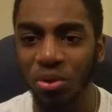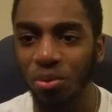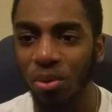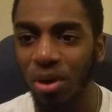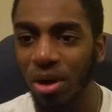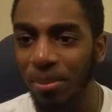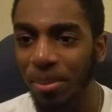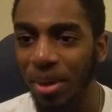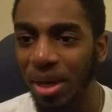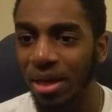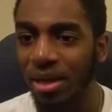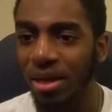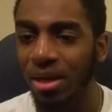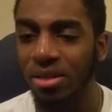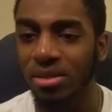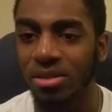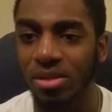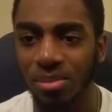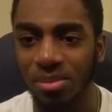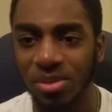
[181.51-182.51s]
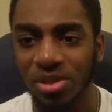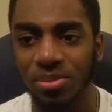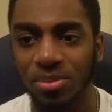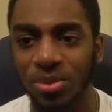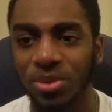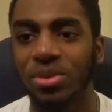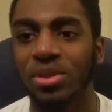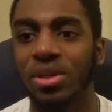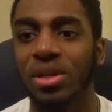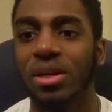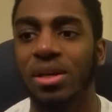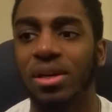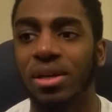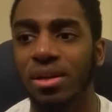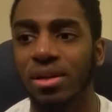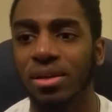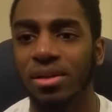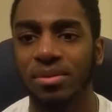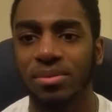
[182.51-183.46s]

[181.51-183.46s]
Good run by Thomas Munier.